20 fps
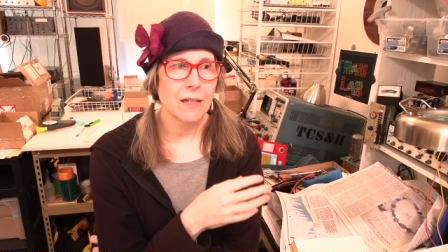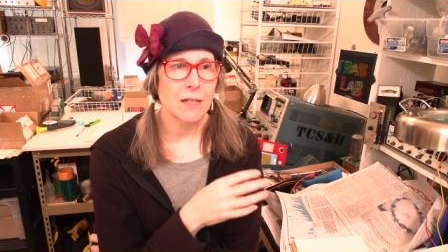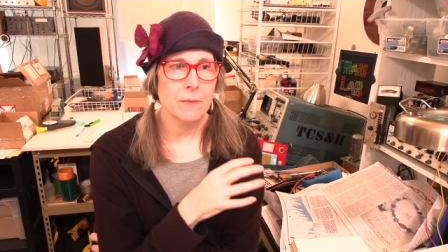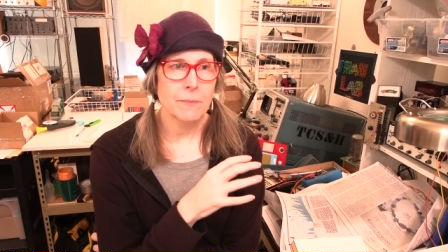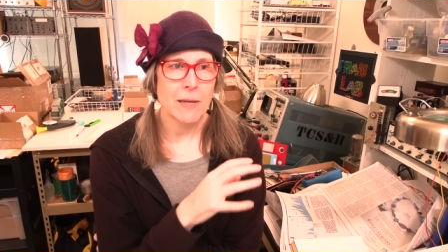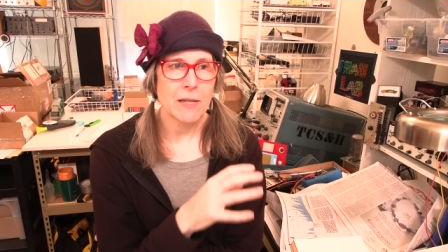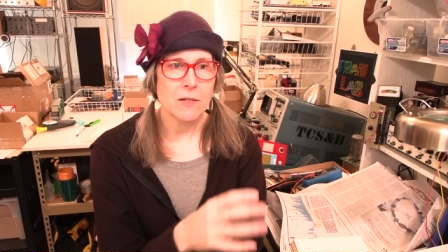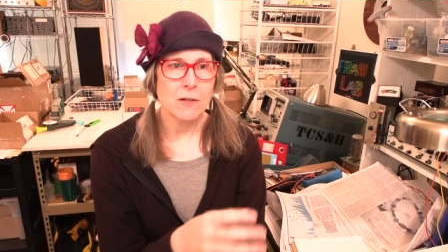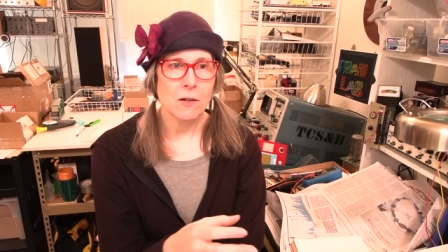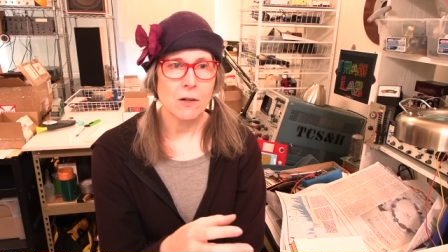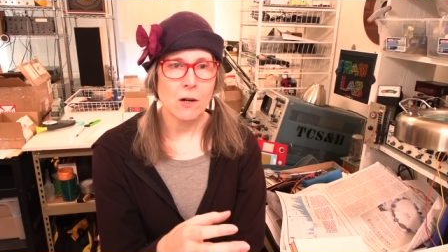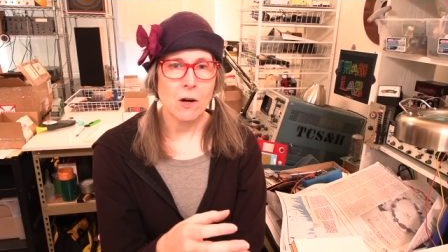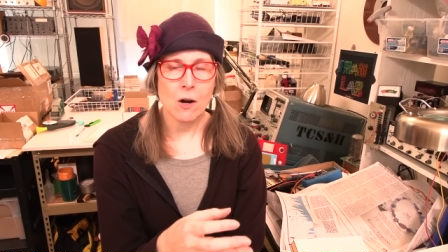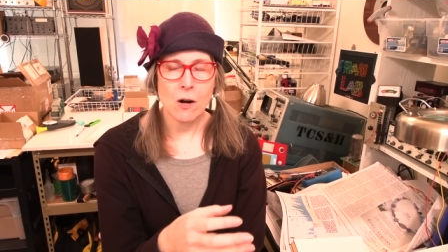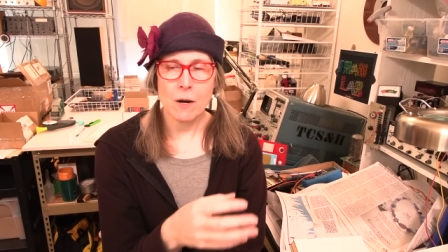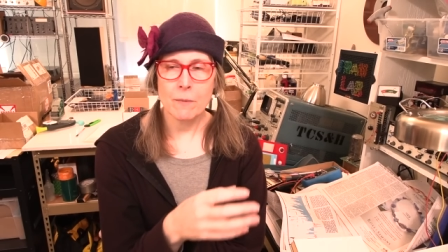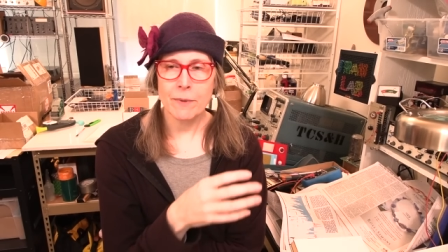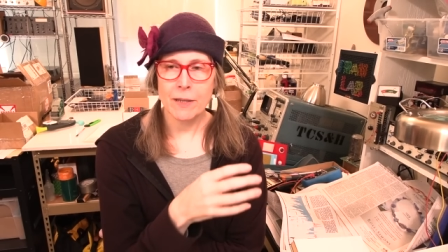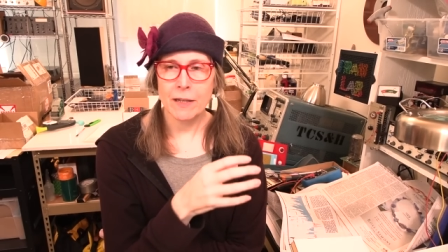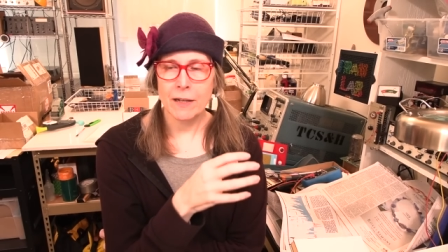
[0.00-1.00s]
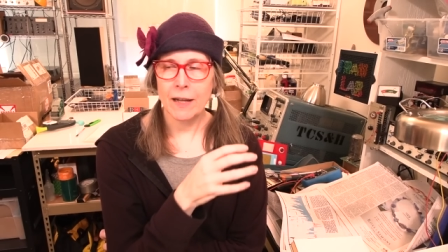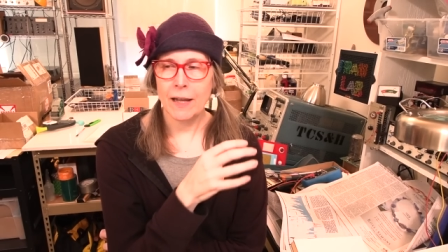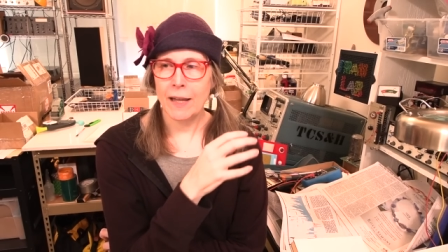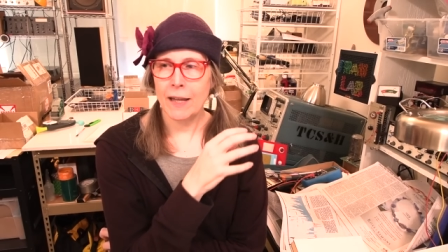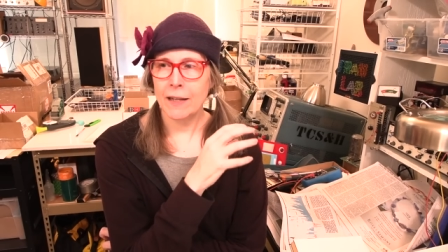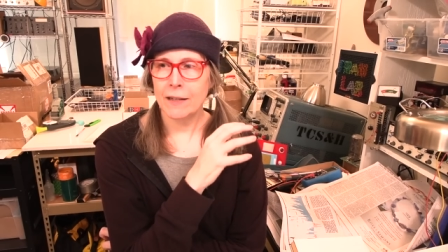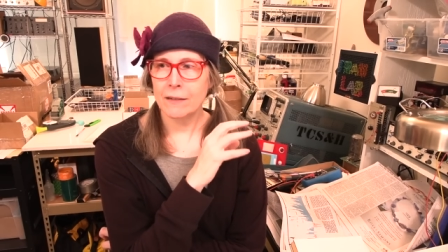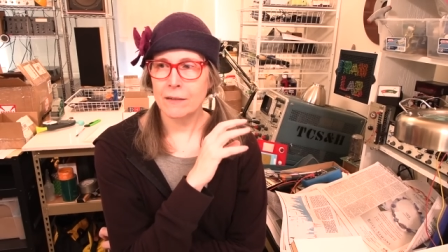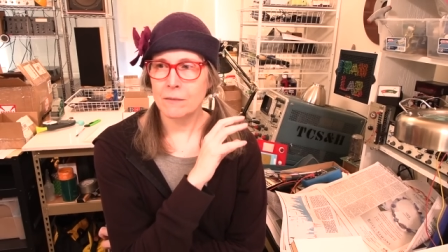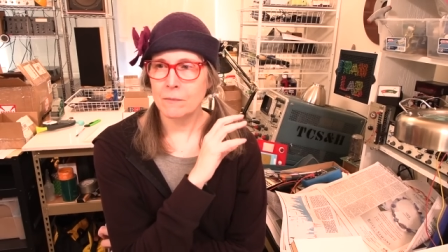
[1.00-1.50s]
is based on carbon
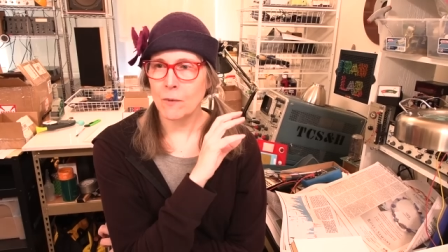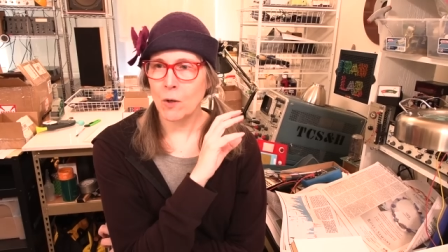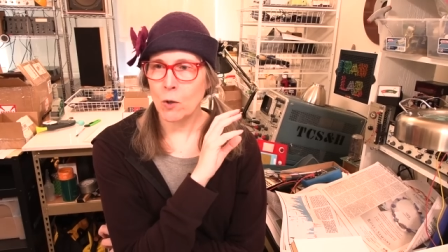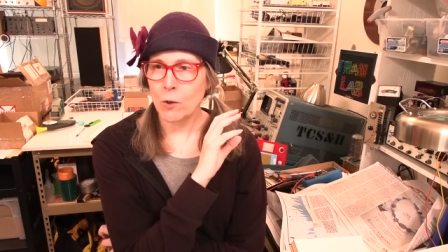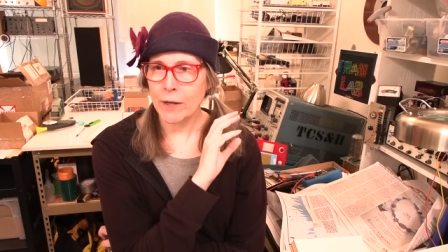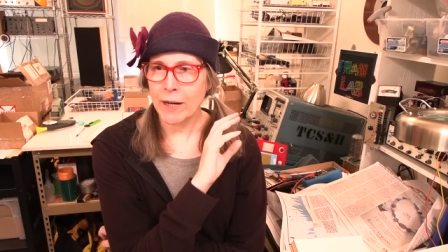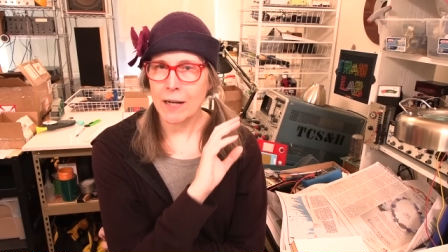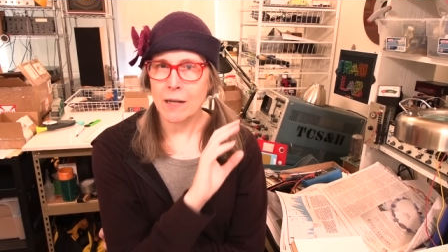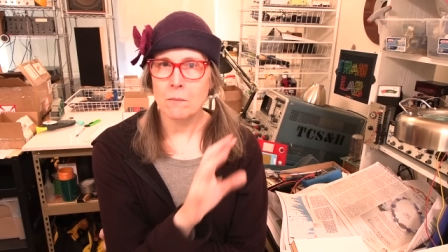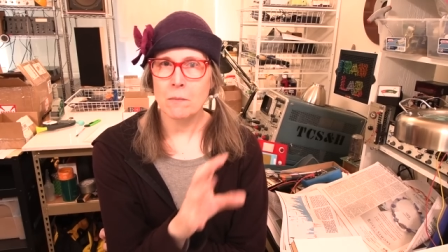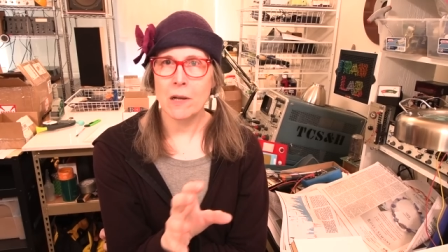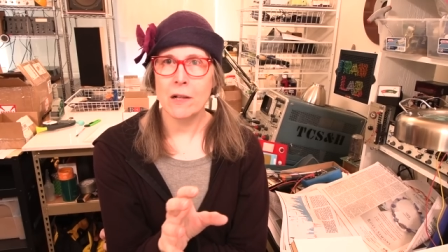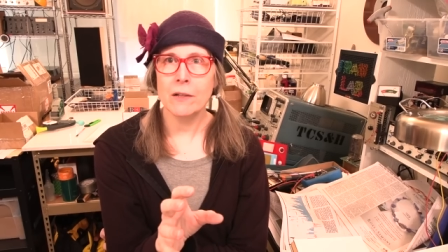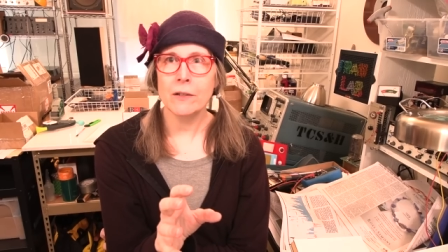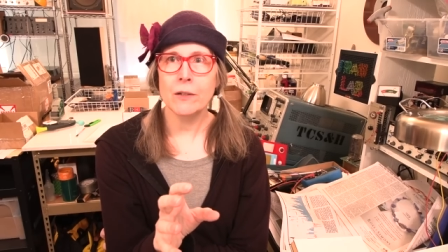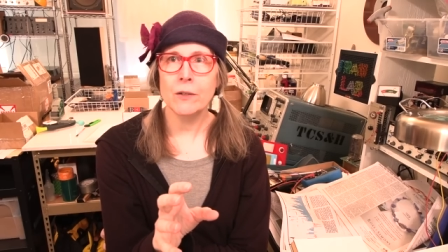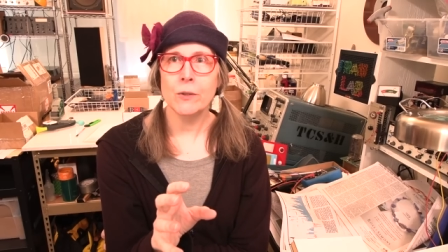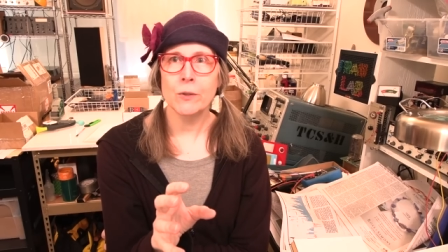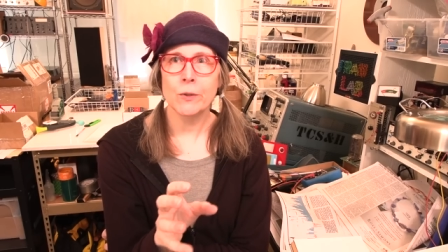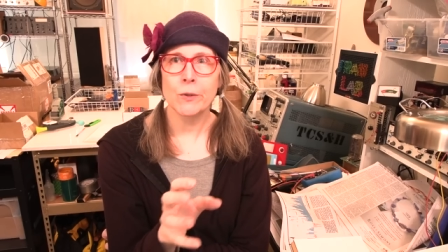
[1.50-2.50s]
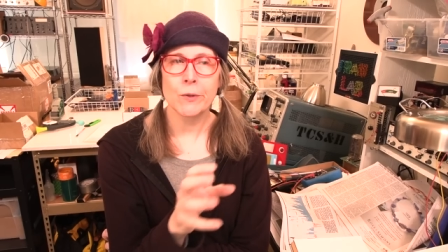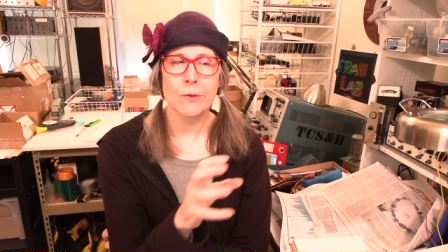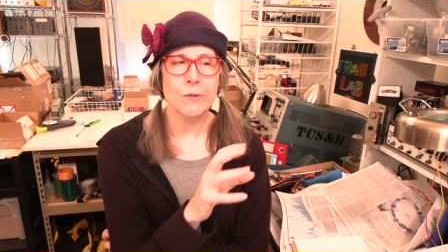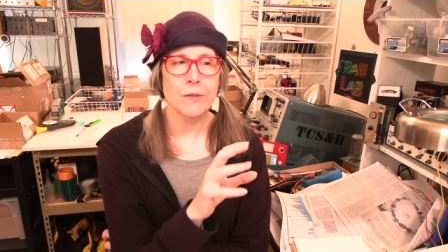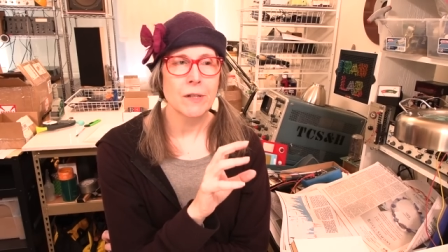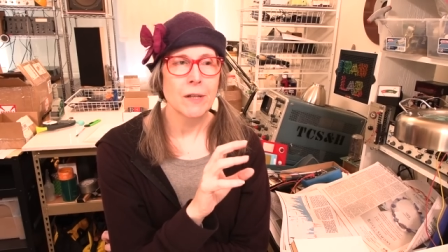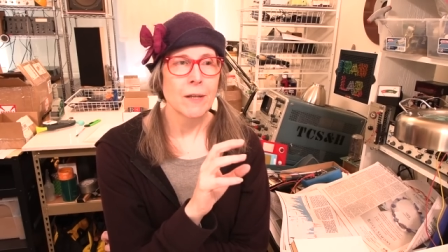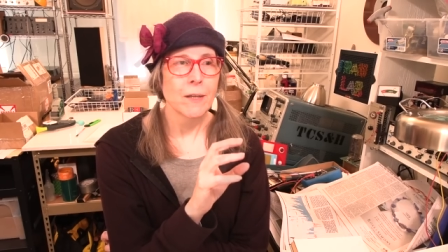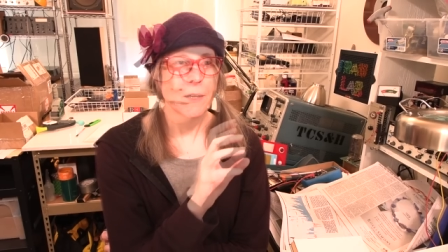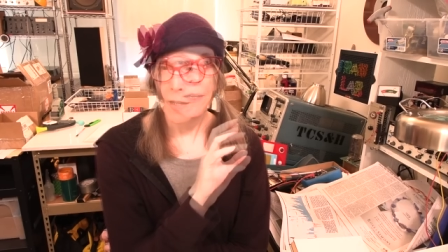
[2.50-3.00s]
and organic
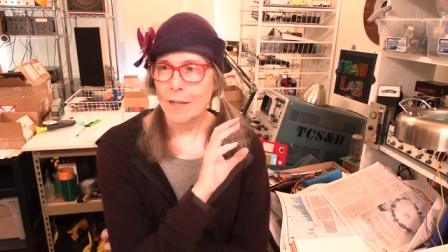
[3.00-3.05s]
molecules,